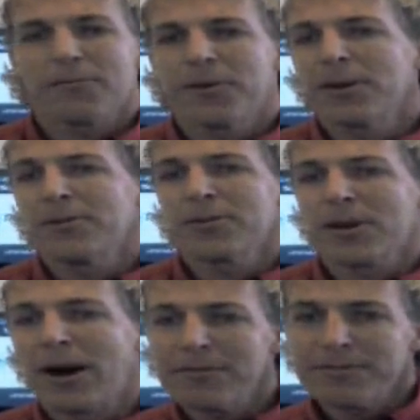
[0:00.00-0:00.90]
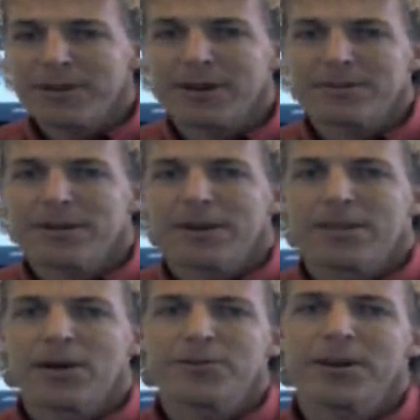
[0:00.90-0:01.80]
feel confident
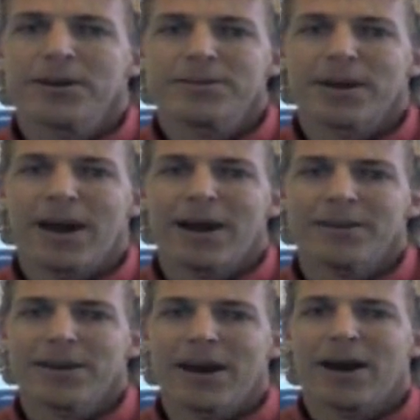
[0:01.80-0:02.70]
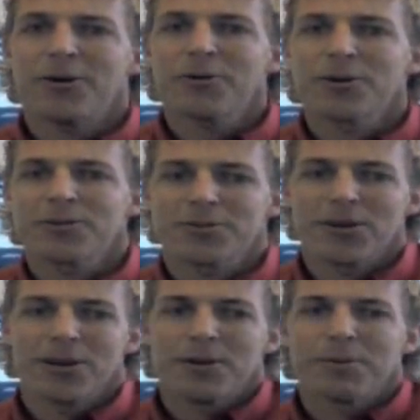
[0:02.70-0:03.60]
they'll tend to add hours
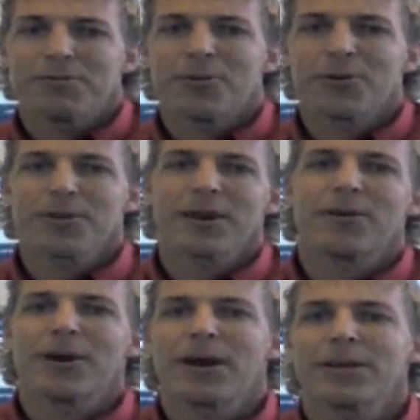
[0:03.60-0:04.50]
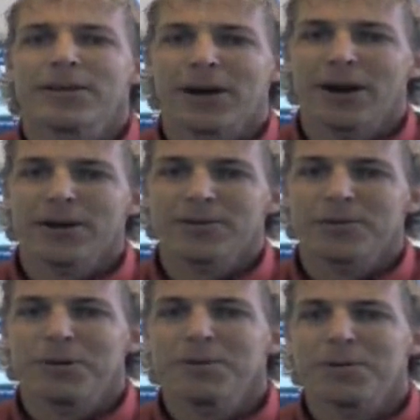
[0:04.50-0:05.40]
before they go ahead and hire new
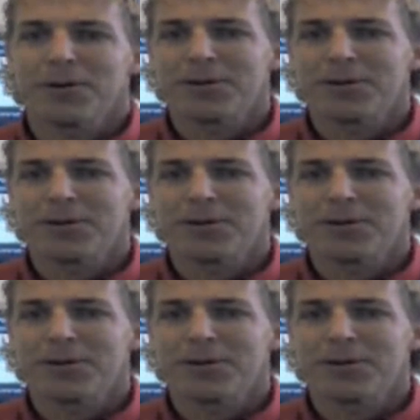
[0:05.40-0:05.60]
people.